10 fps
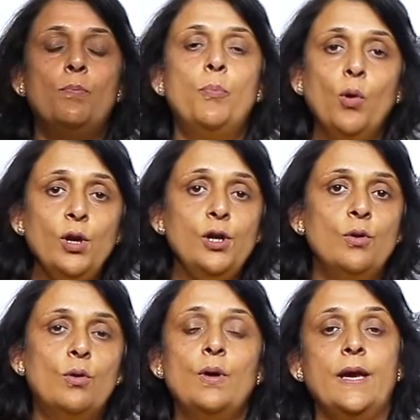
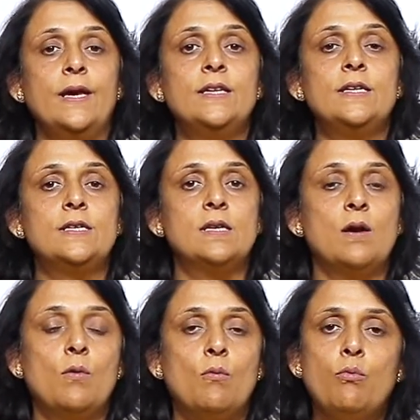Polio is
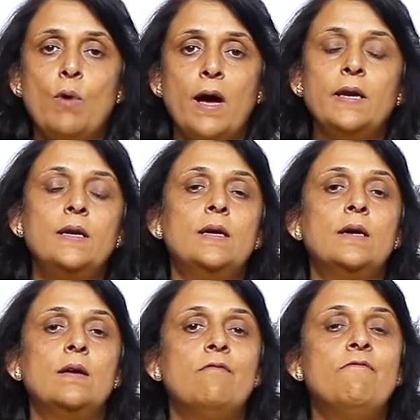one
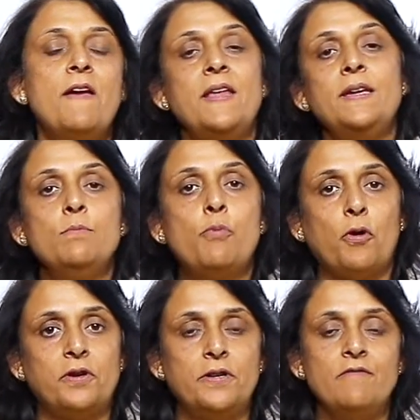very
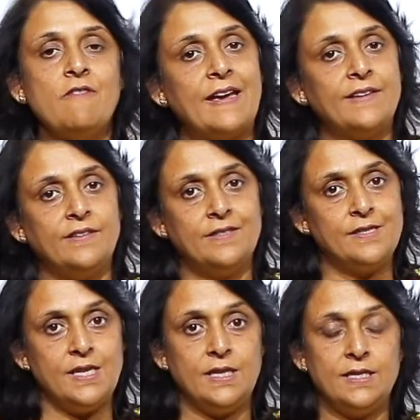important viral
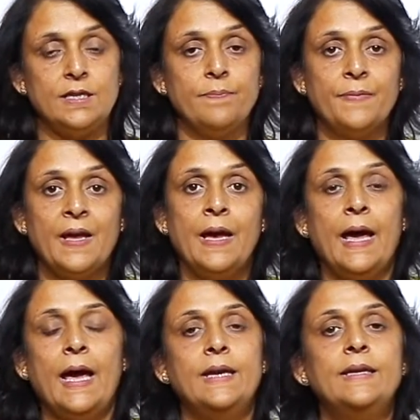disease.
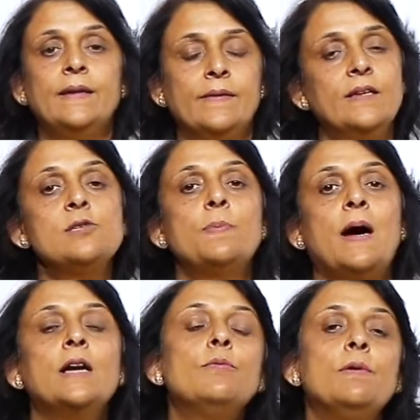And in this
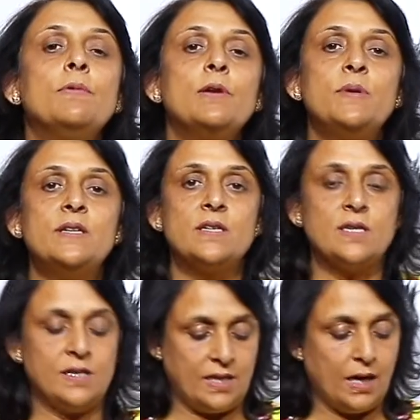part, we will be
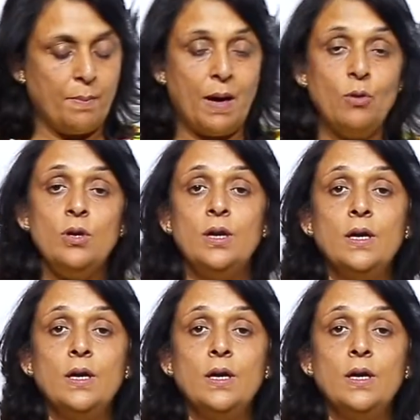discussing about